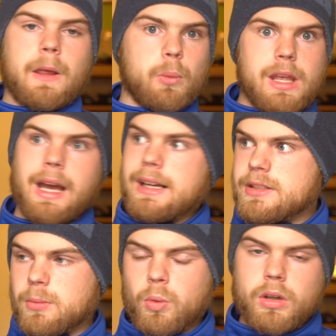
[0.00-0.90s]
We
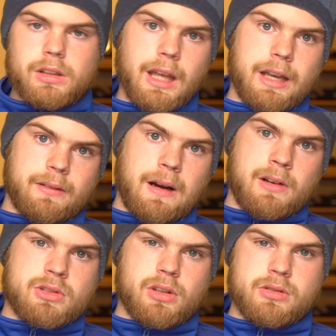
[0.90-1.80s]
had some wood lying
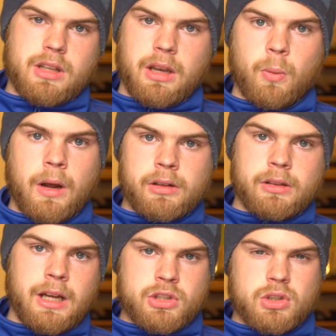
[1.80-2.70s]
around, so I was like, why
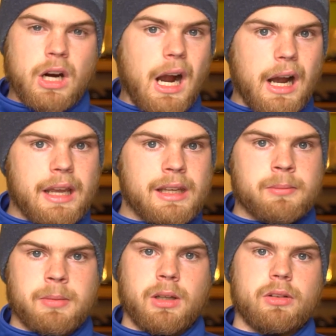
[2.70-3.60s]
don't I try
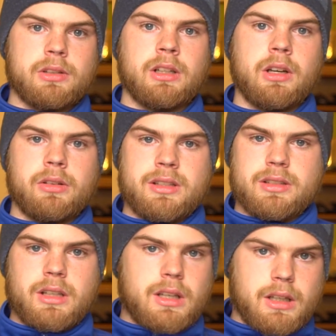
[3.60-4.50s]
and build
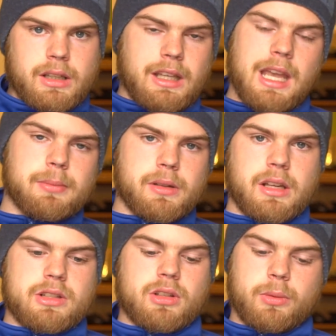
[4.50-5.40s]
this camper
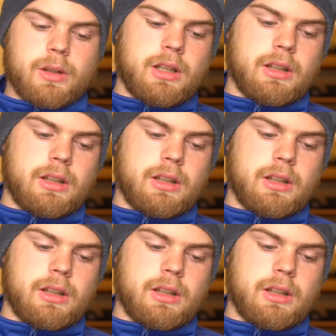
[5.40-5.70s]
thing? So I went